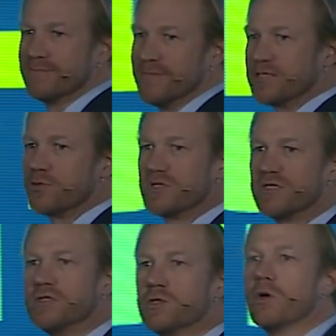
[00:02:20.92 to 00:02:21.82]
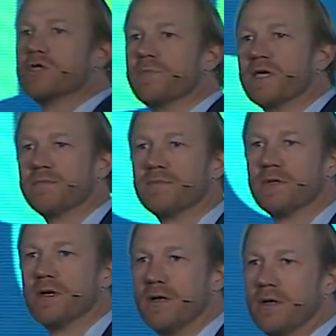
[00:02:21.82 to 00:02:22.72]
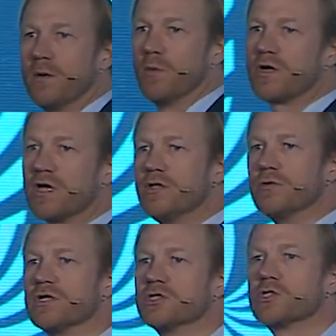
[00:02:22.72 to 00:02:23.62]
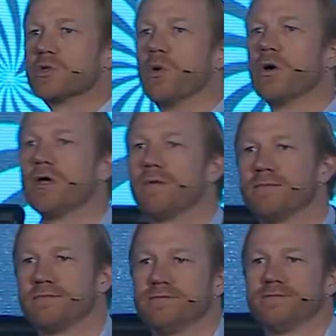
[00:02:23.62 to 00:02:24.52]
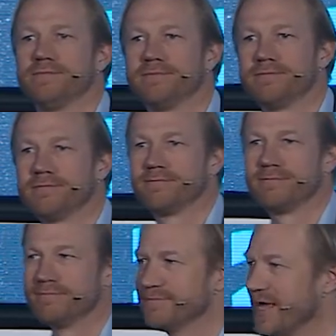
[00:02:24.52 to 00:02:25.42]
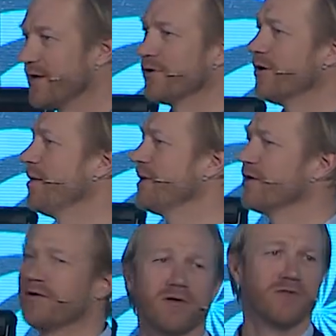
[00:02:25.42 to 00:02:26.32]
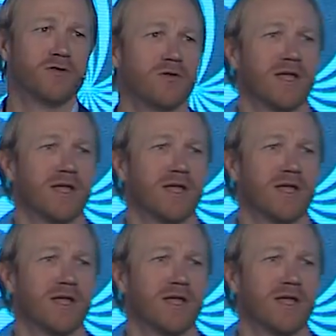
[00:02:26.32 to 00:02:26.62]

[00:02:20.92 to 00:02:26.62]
That's what enjoys me. What can you destroy? I don't know how many of you